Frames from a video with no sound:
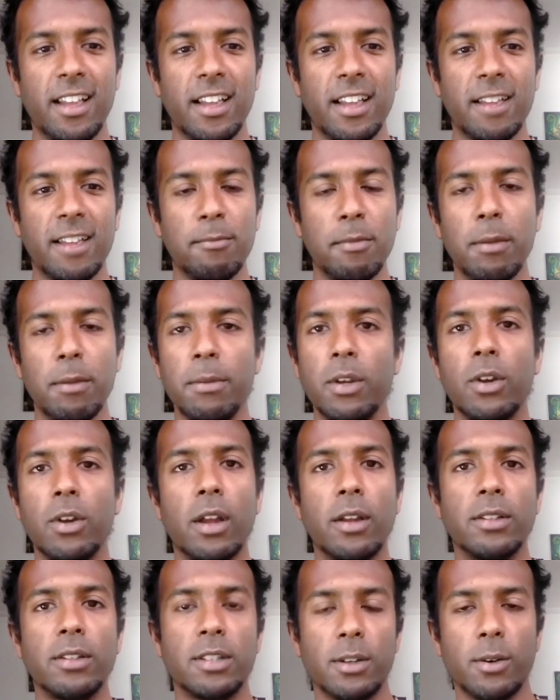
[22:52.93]
Maybe you're
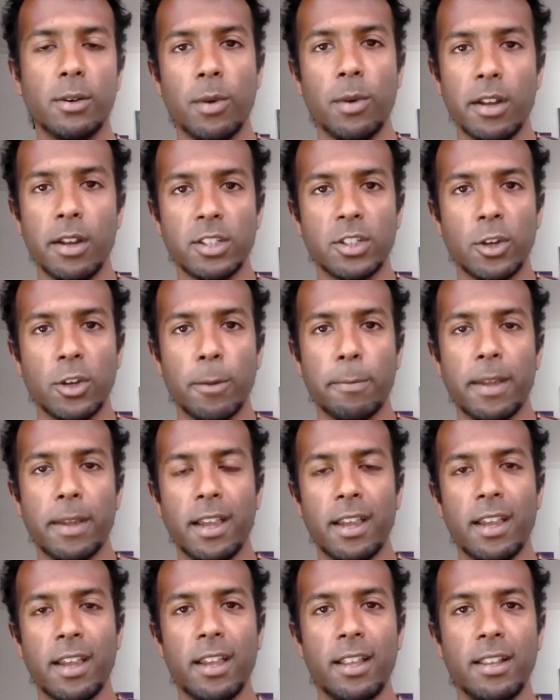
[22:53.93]
going to a workshop
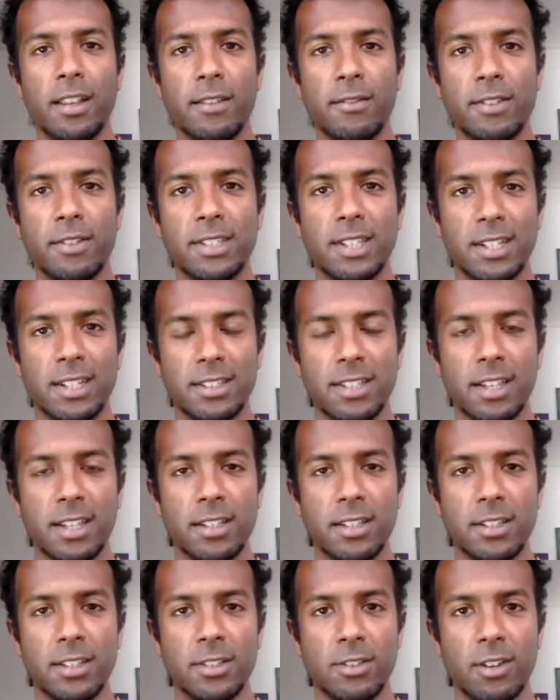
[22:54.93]
and the
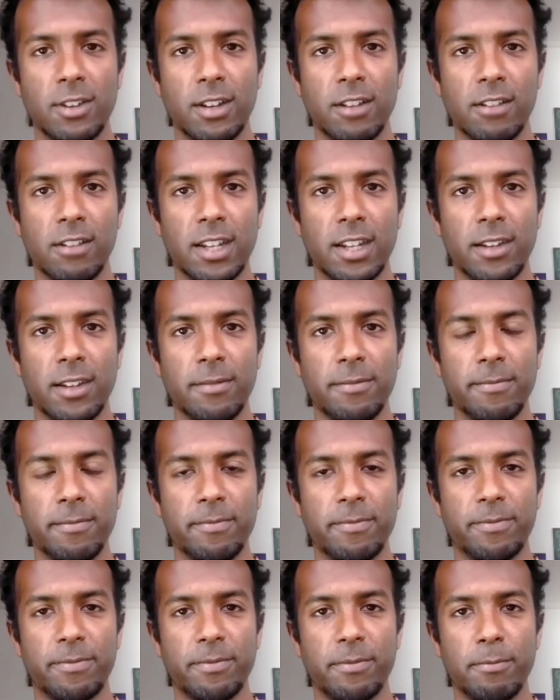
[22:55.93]
facilitator is triggering you.
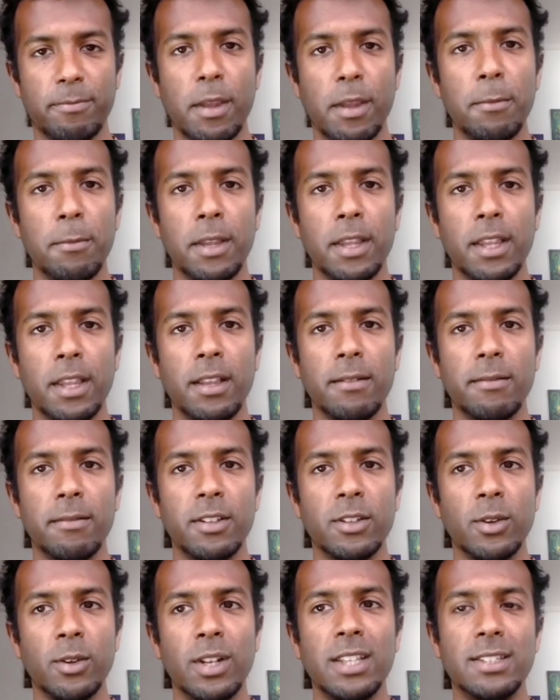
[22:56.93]
Maybe
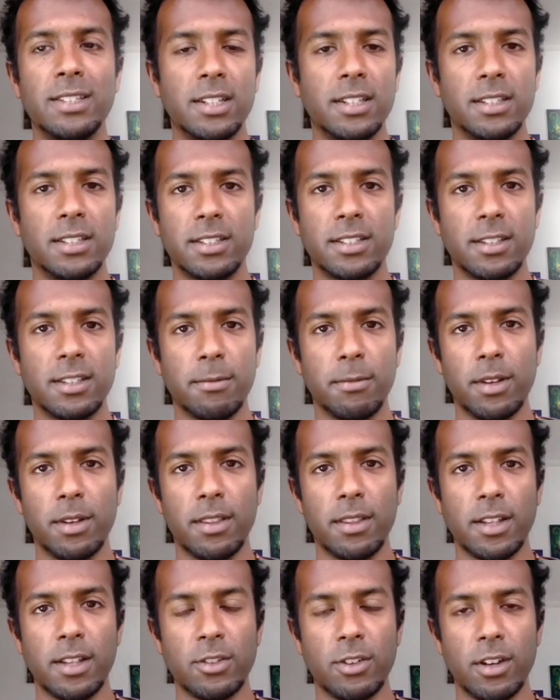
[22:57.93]
you're listening to someone and
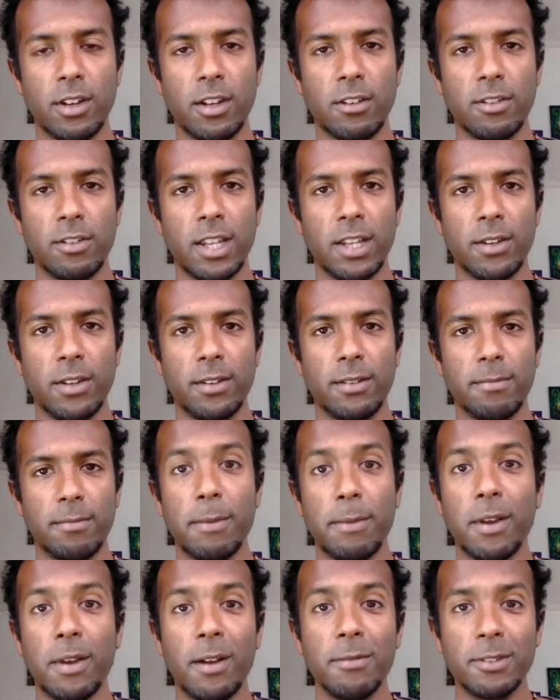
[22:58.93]
they're triggering you.
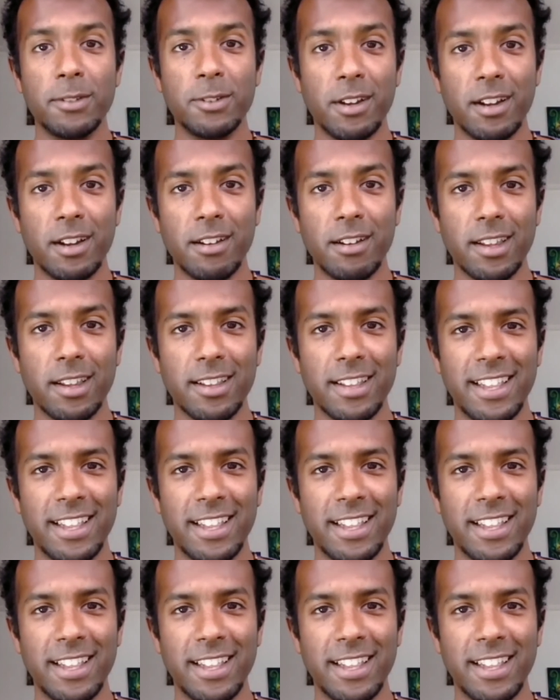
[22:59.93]
Maybe I'm triggering you.